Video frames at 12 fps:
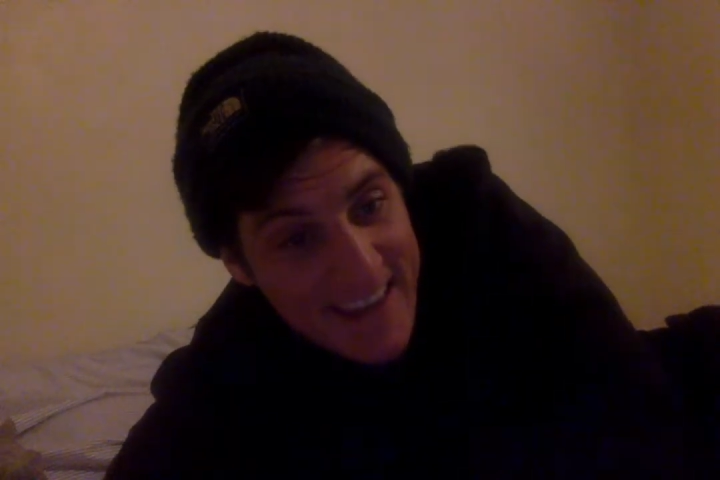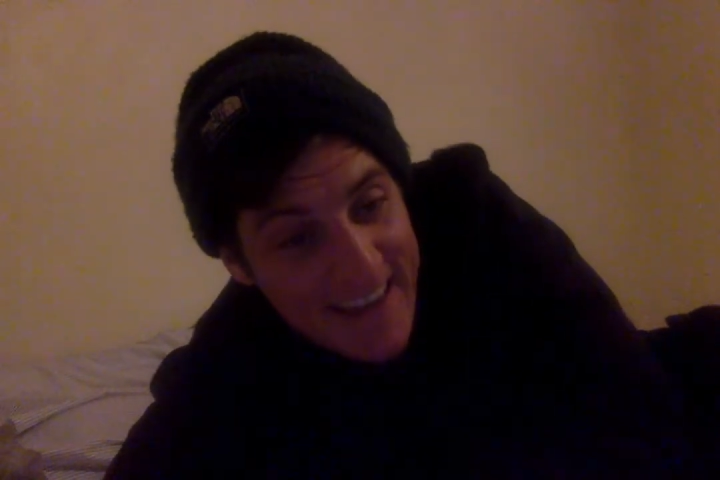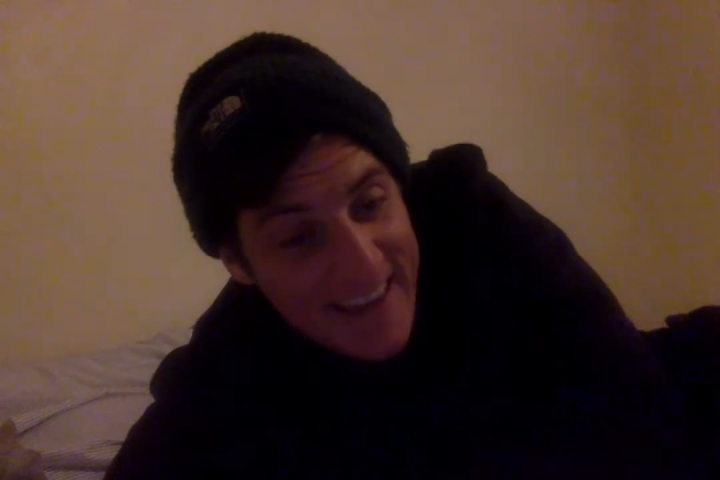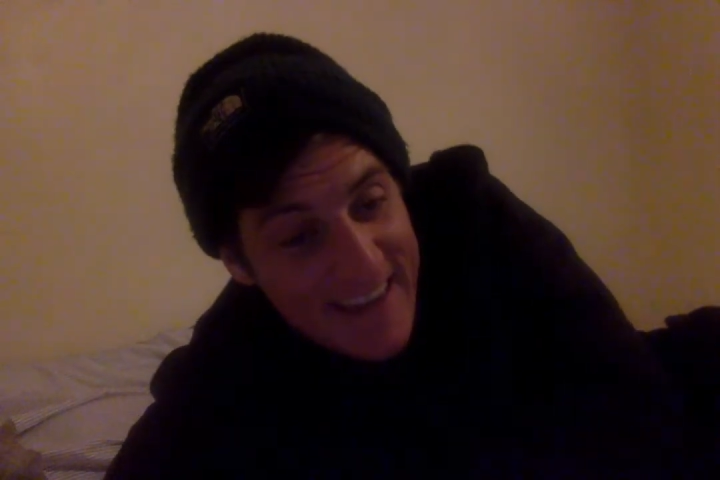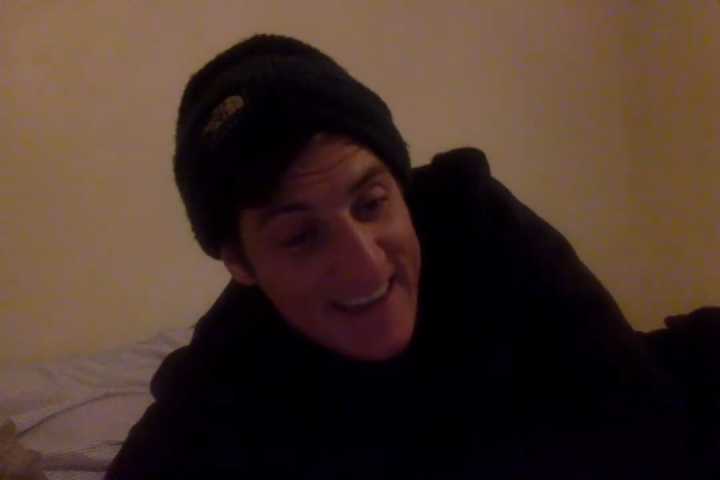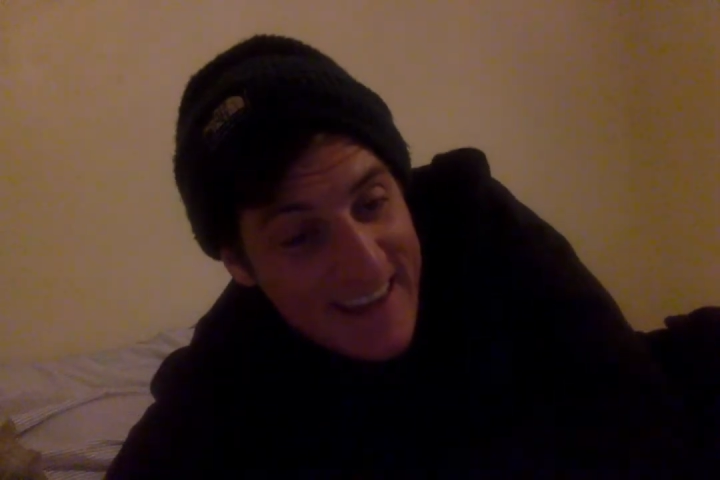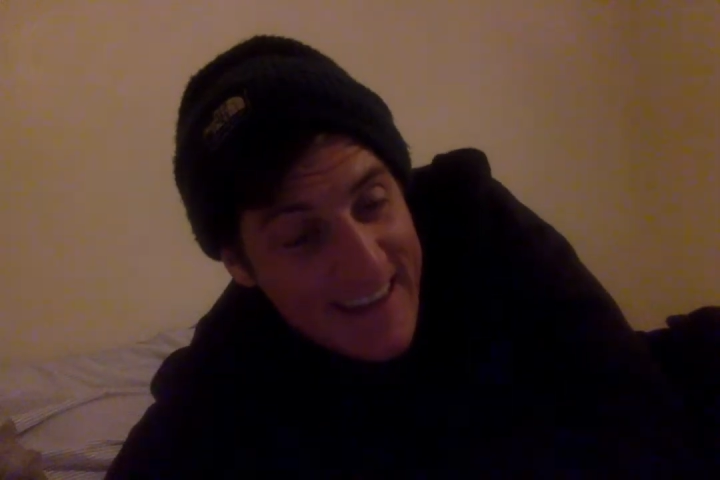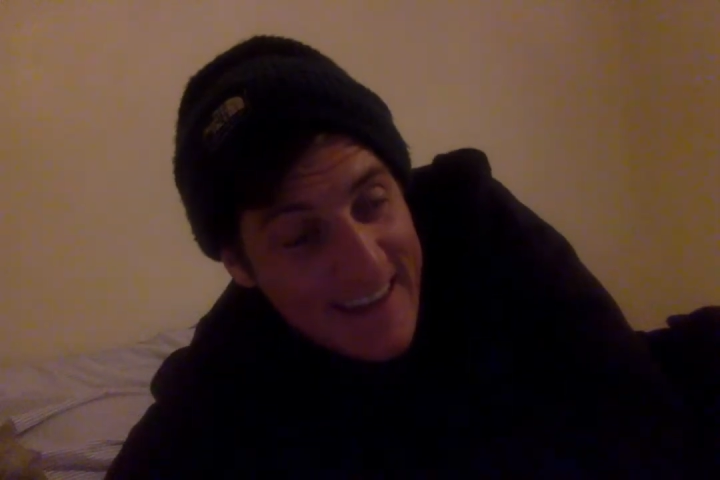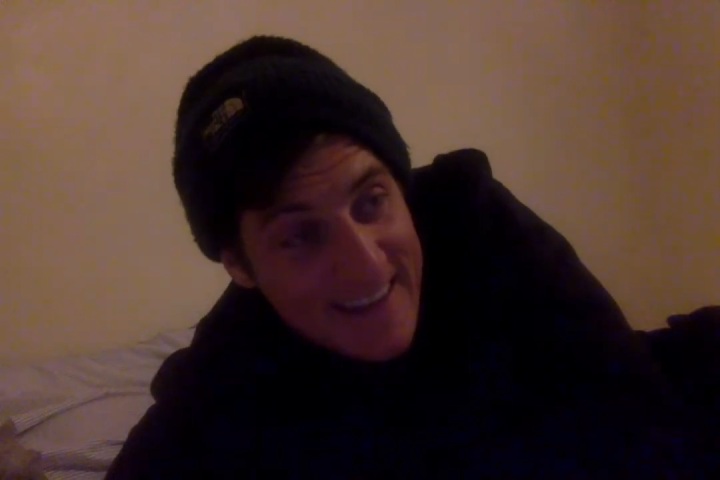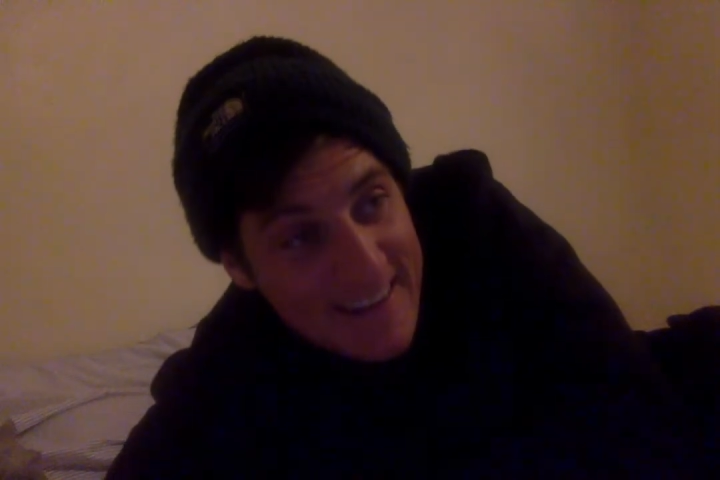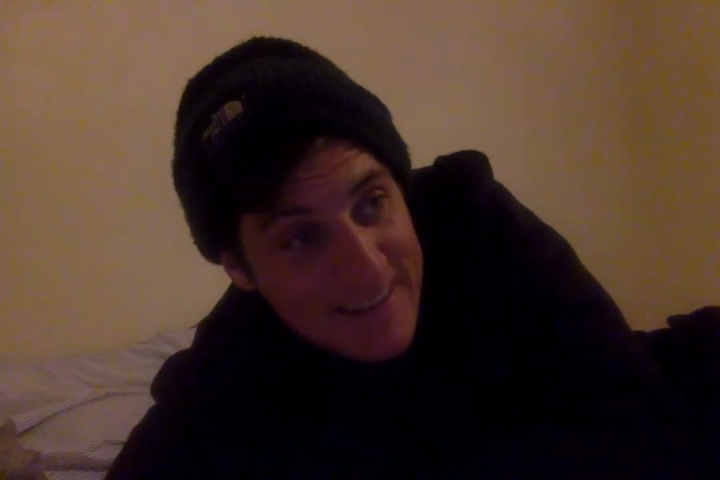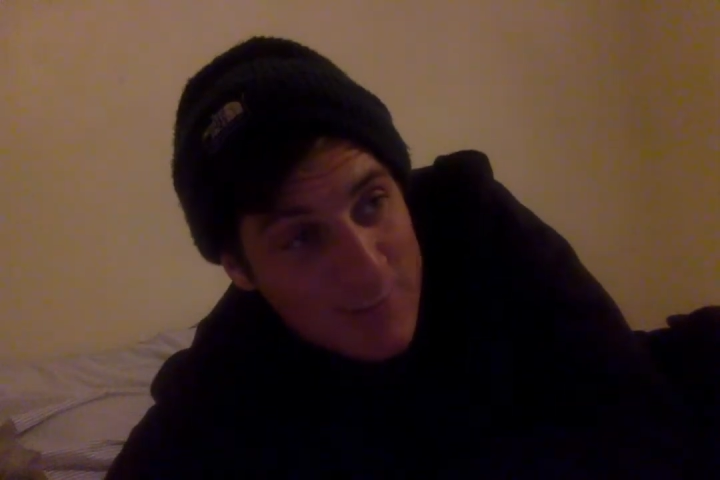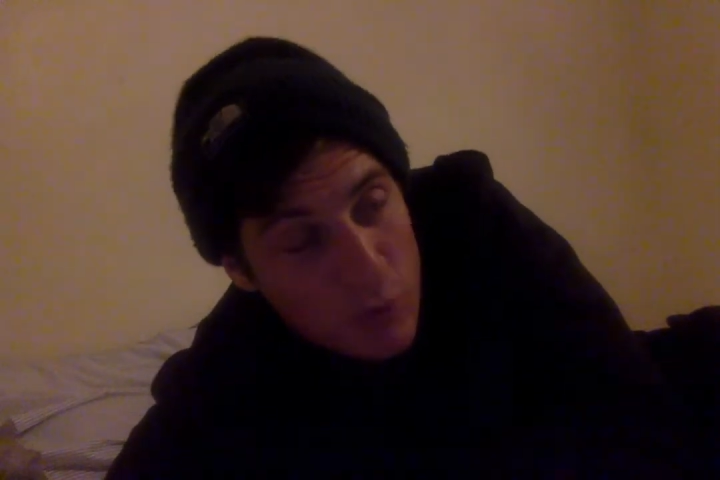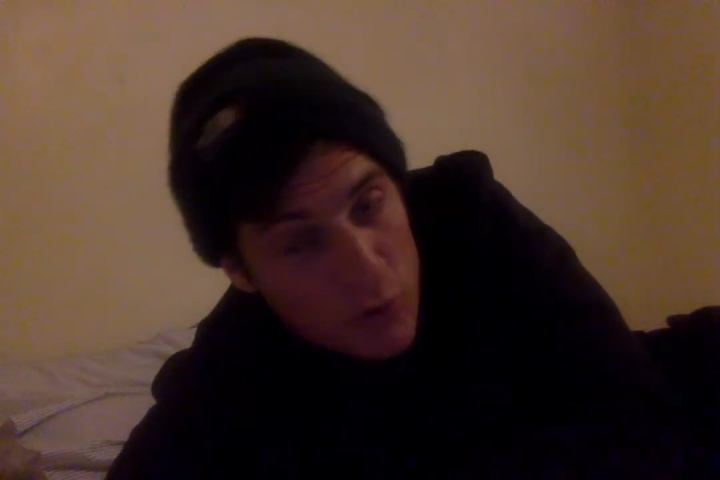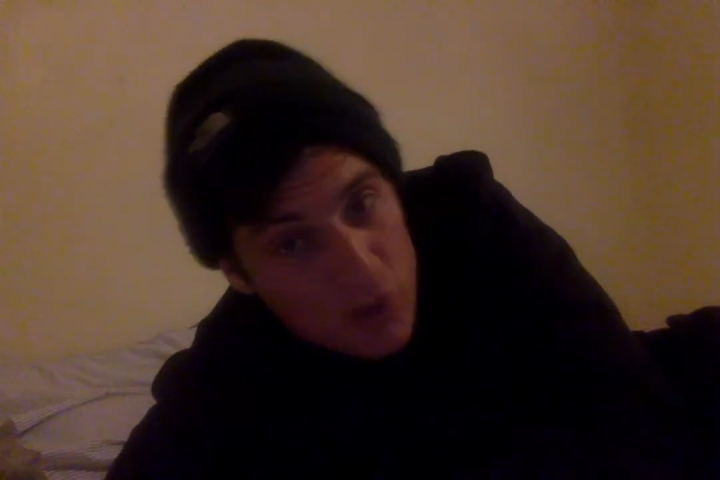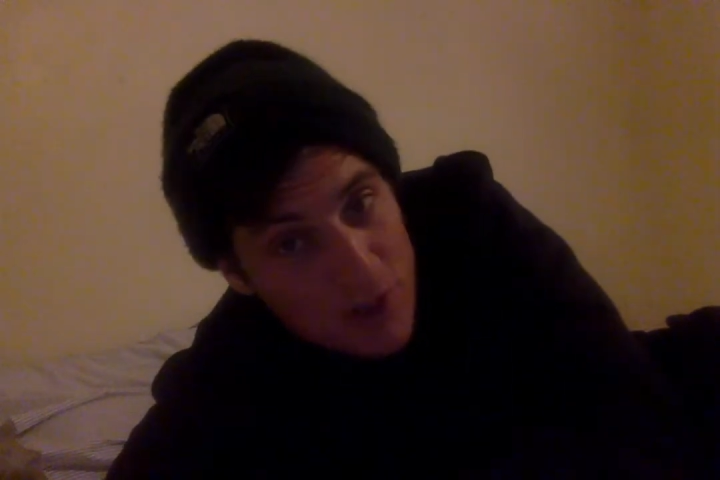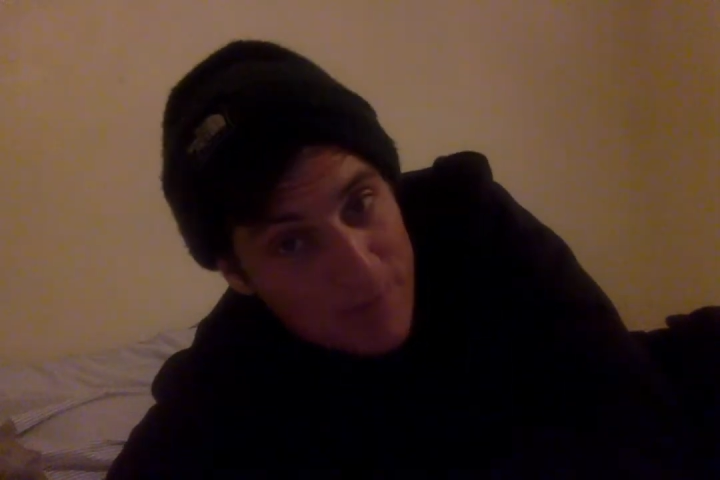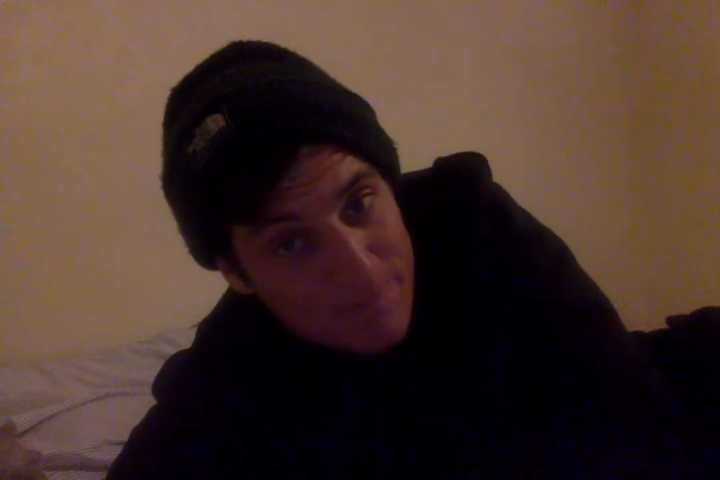here in
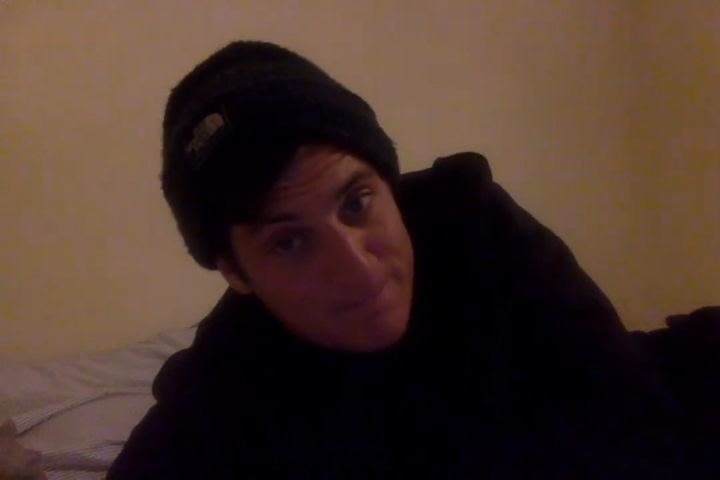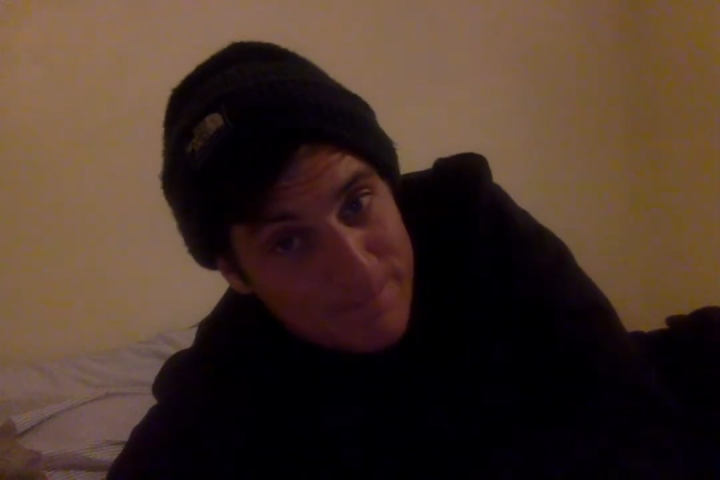Portia.